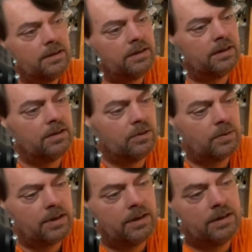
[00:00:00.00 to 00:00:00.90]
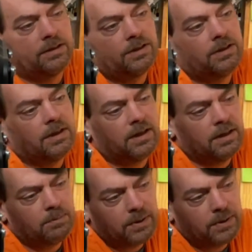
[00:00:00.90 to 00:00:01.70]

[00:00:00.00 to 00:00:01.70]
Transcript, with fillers: in okay shape